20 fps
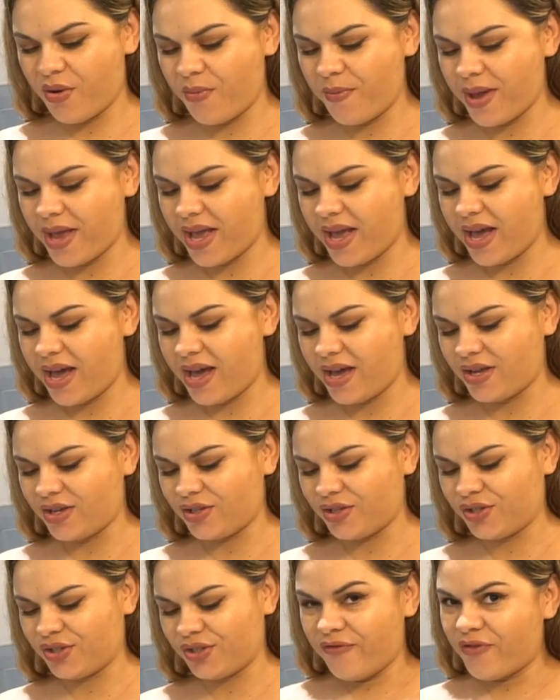Oh my
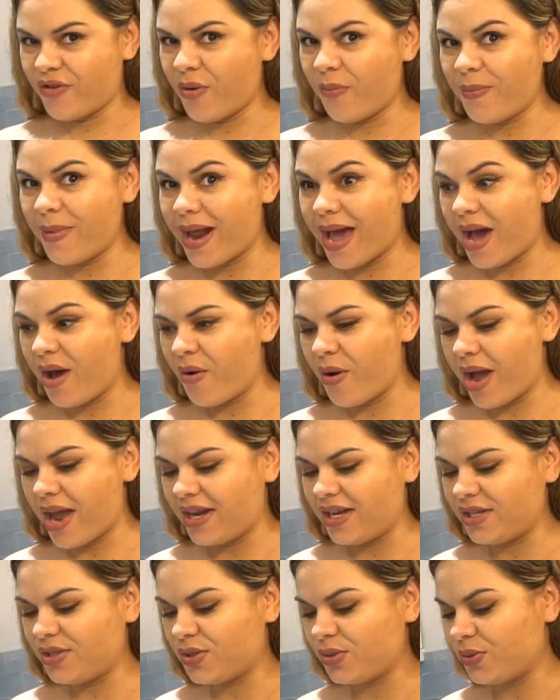gosh. From now I
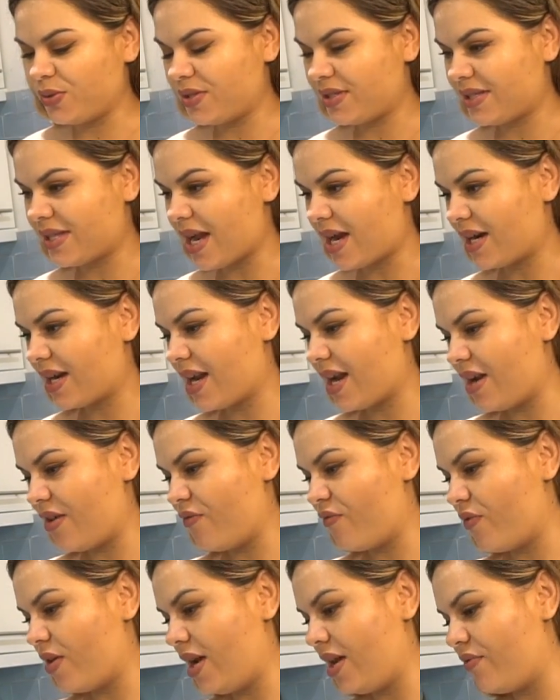need to start
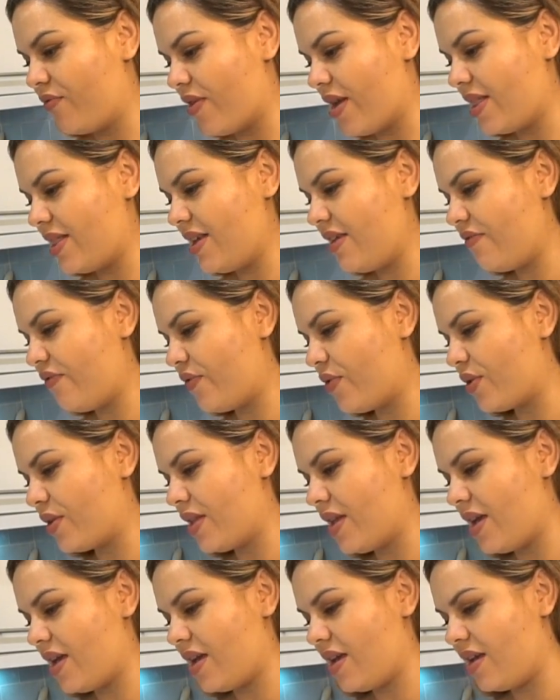getting really ready for
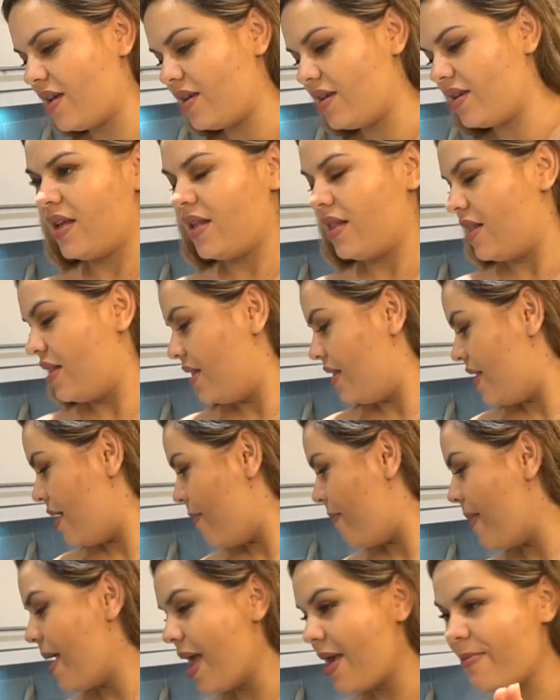the
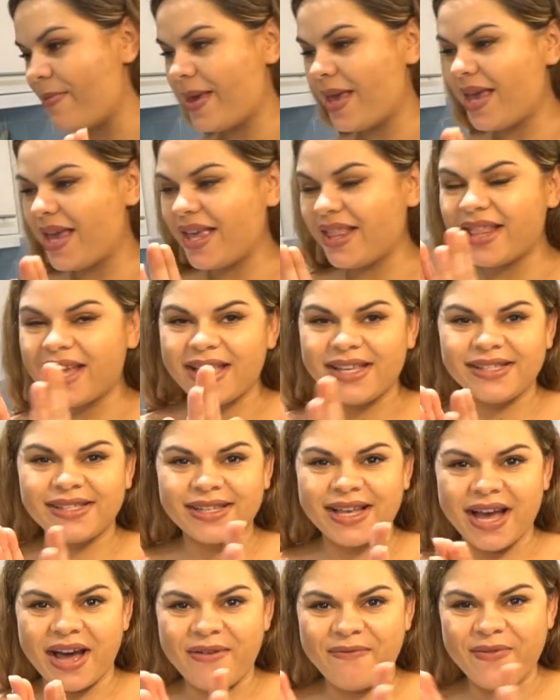the baby that is
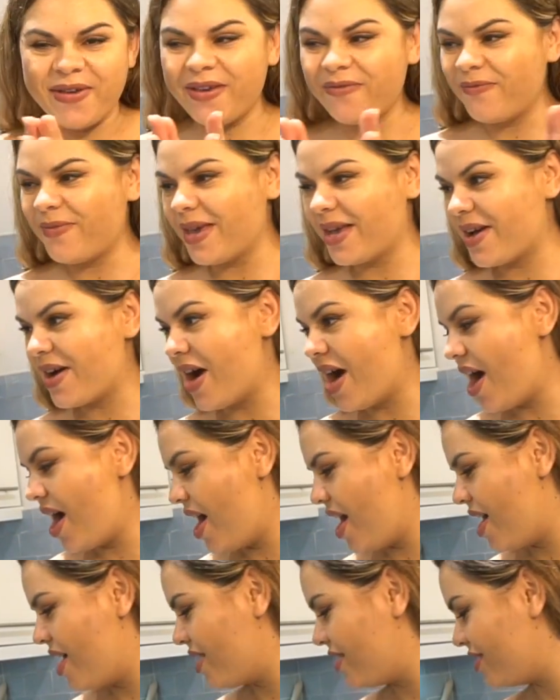coming,
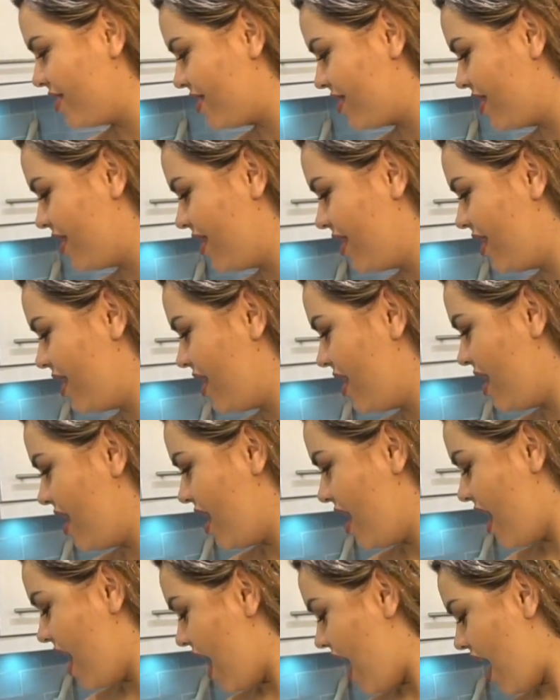because
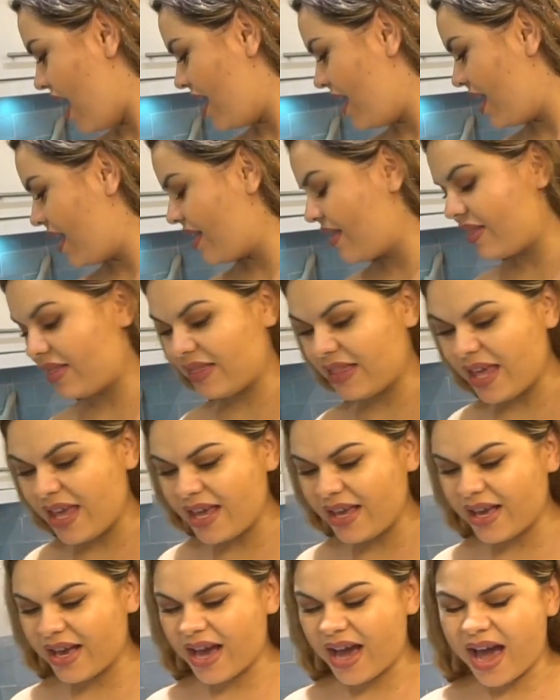I
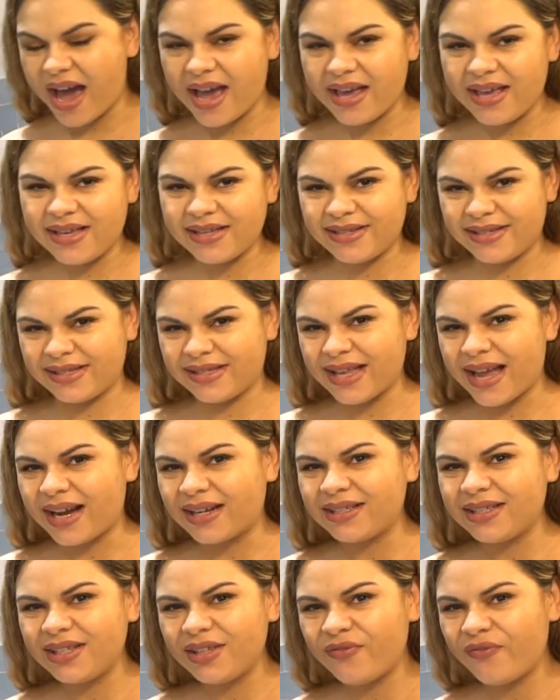think I
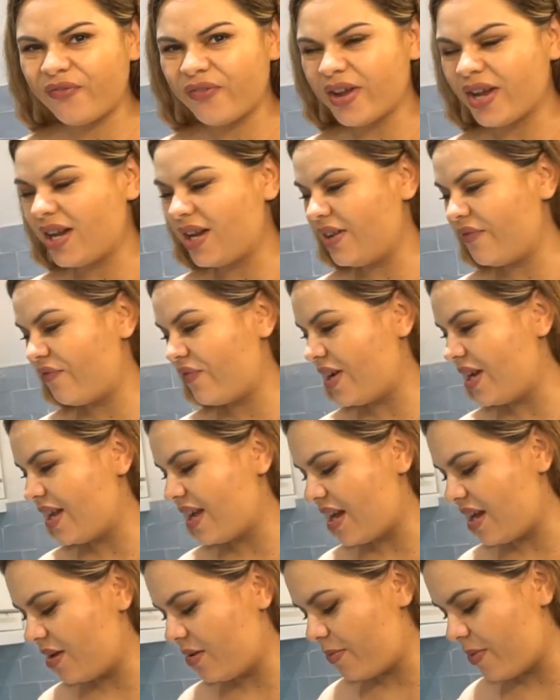started feeling
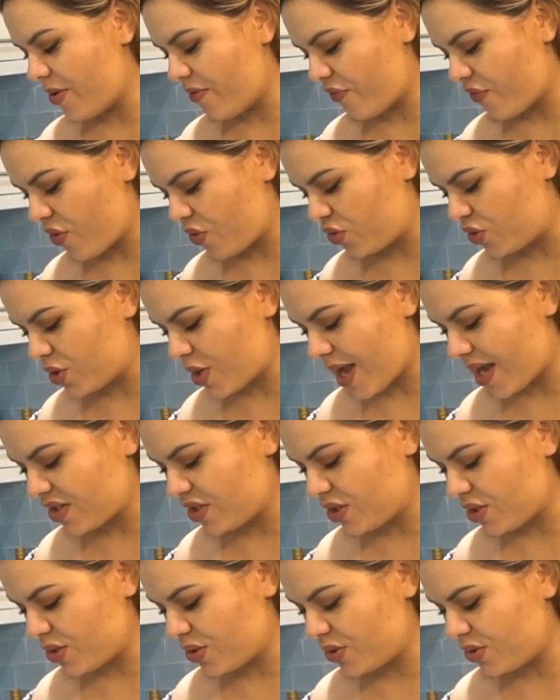a little bit of
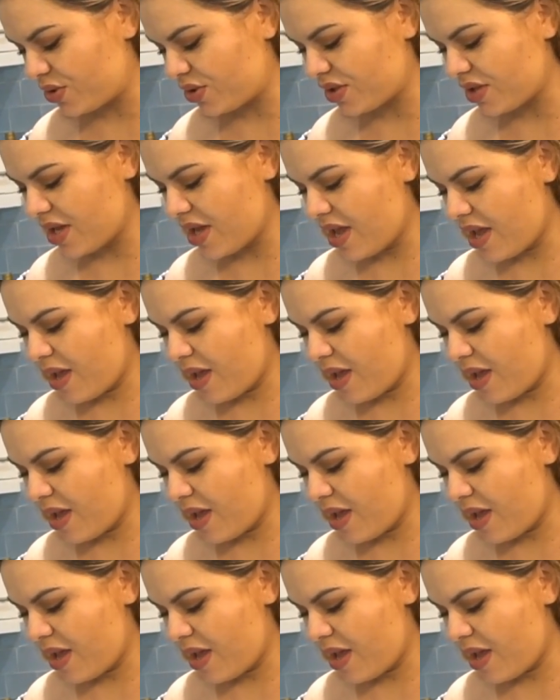contractions,